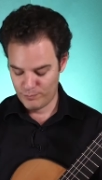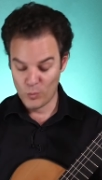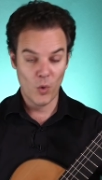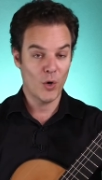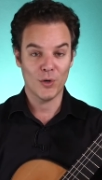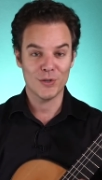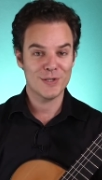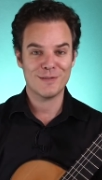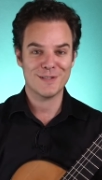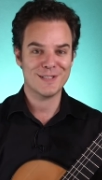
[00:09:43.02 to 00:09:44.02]

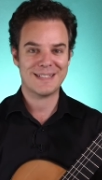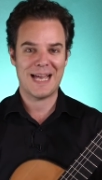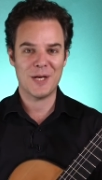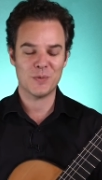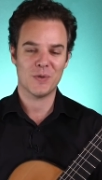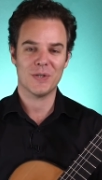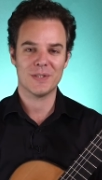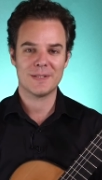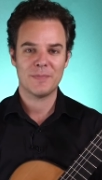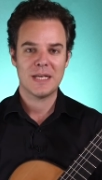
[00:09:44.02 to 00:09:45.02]
worlds, different sound
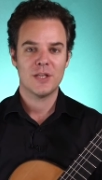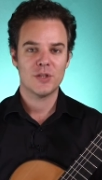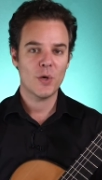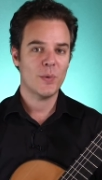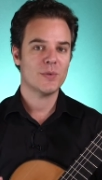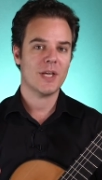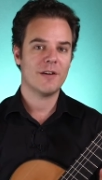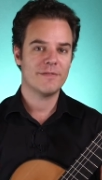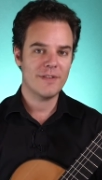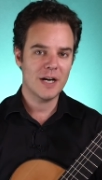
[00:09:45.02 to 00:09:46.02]
worlds, those
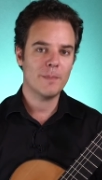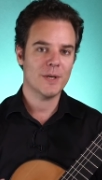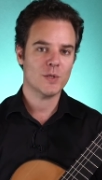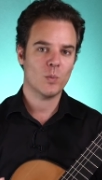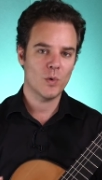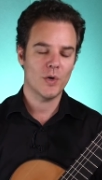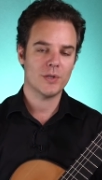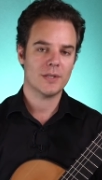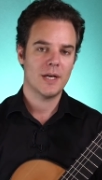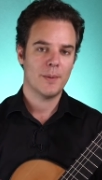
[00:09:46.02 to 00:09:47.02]
are very much
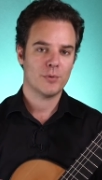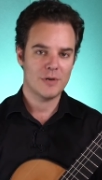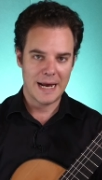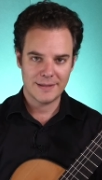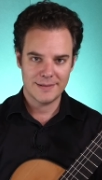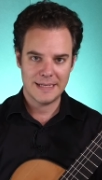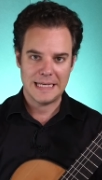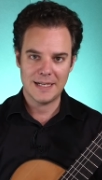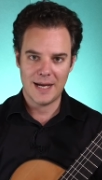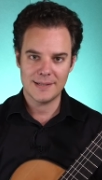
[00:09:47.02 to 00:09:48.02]
worth practicing
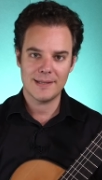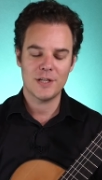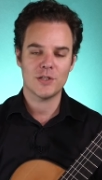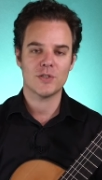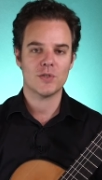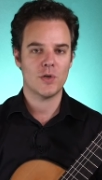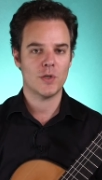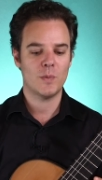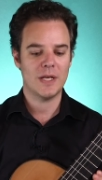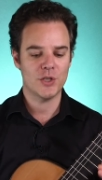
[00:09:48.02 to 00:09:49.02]
in isolation so
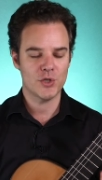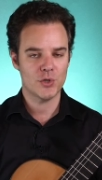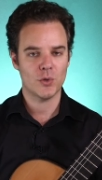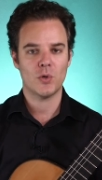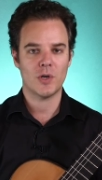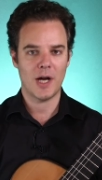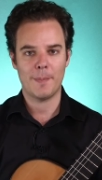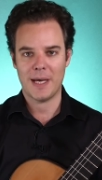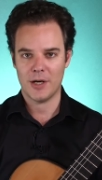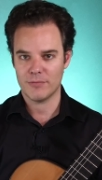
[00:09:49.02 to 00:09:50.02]
that we can shore
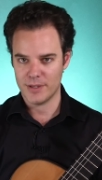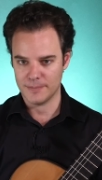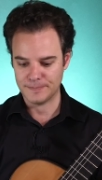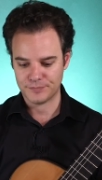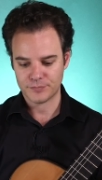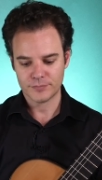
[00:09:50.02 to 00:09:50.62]
up our rhythm.